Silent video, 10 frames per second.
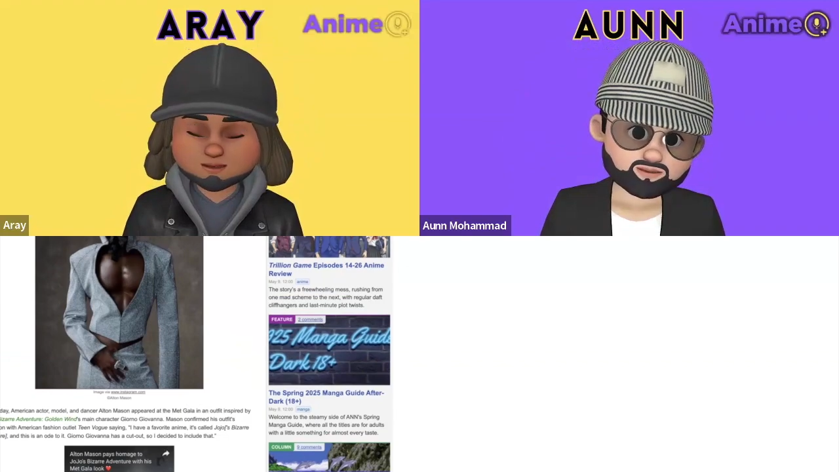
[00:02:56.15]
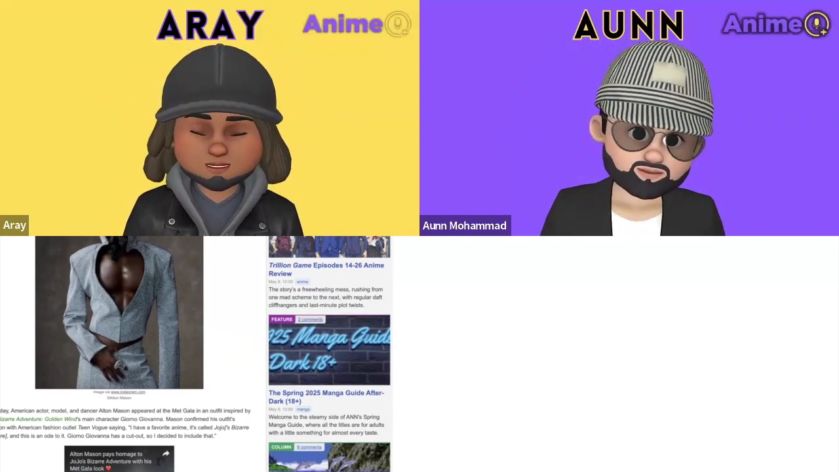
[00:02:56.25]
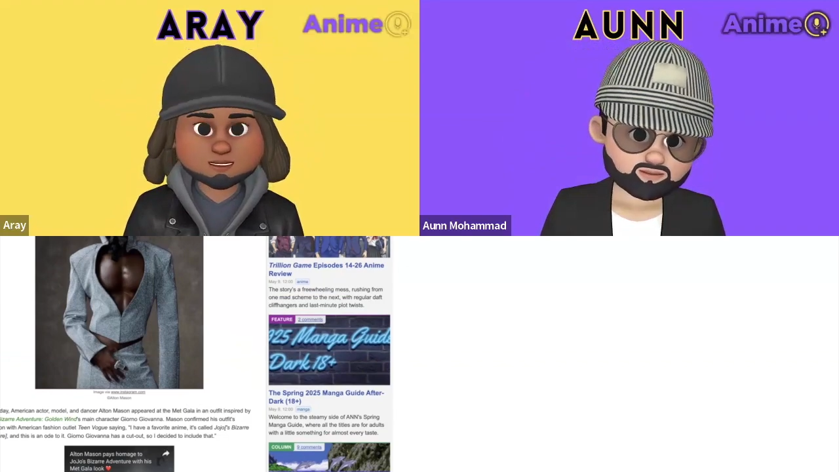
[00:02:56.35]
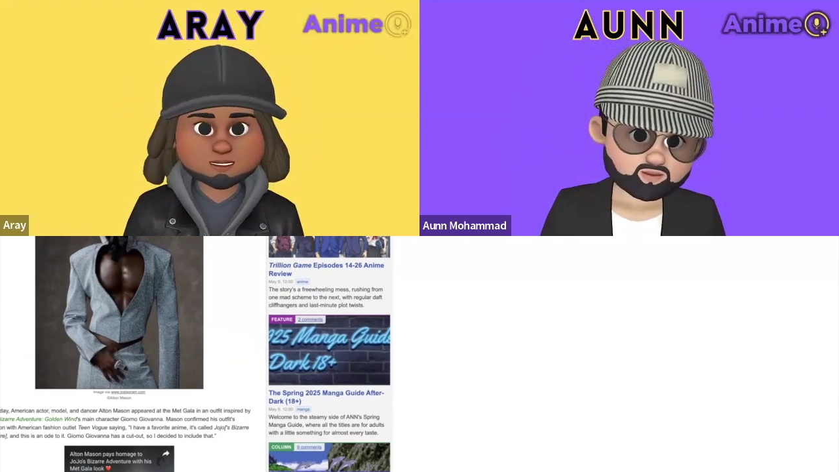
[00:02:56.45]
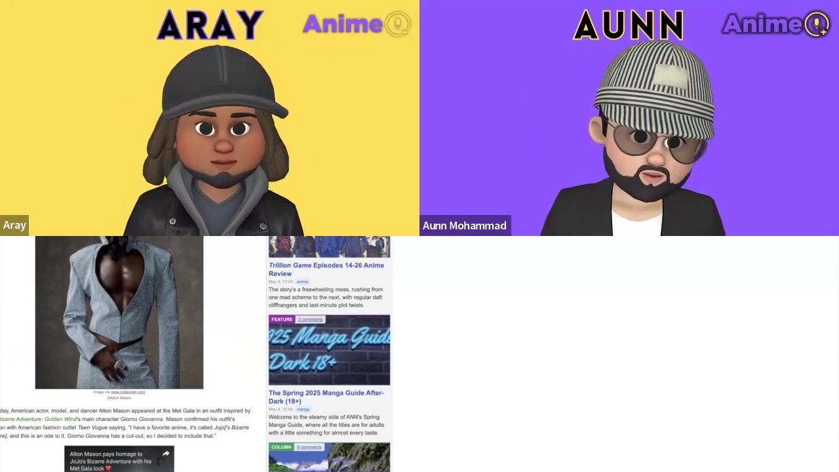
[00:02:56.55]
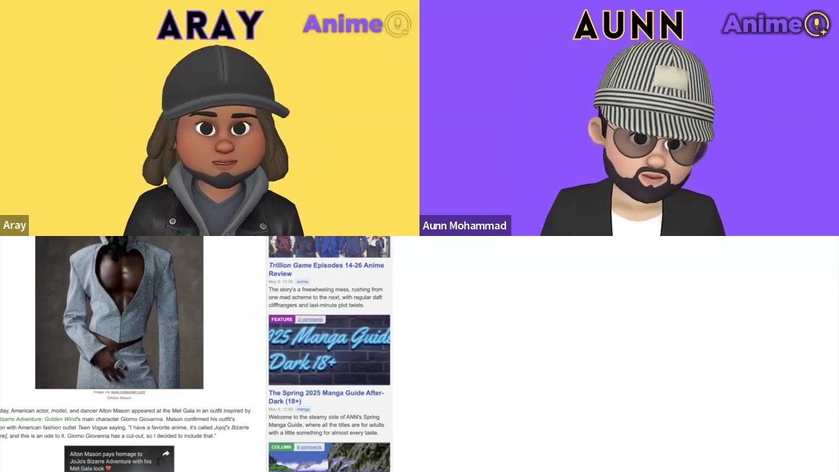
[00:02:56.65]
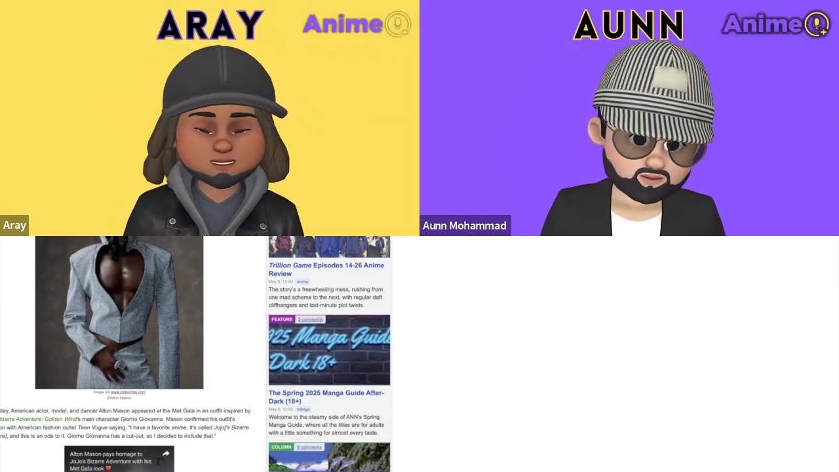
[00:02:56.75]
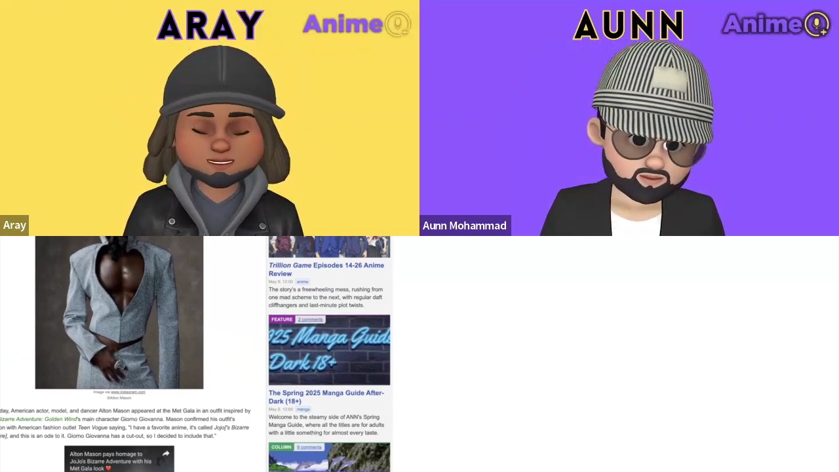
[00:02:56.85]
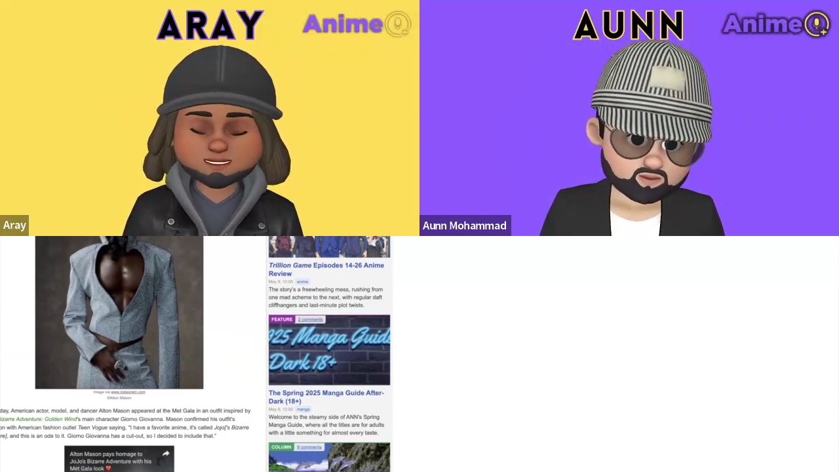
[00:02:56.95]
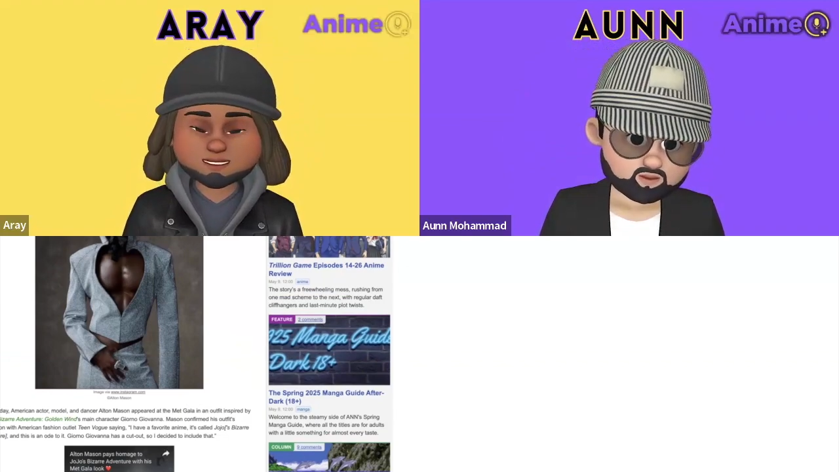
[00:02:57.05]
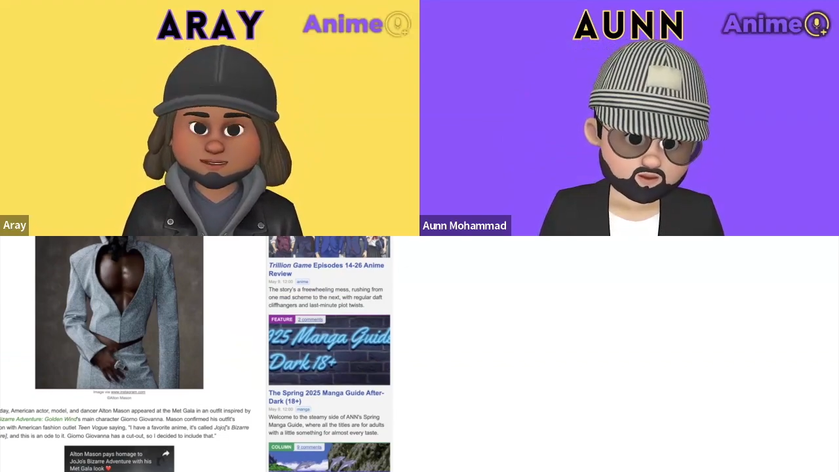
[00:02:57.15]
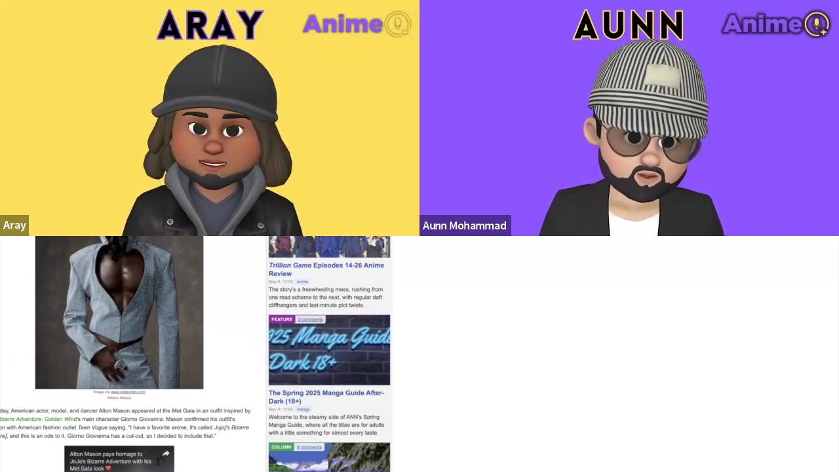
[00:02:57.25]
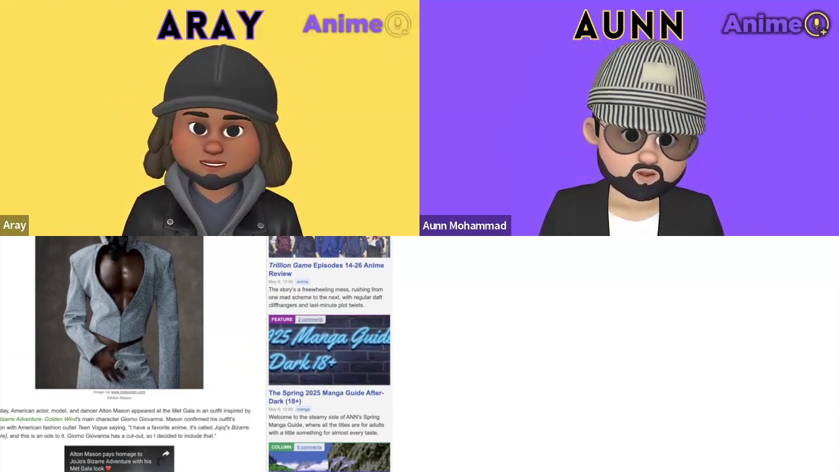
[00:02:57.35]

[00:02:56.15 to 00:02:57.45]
real life version of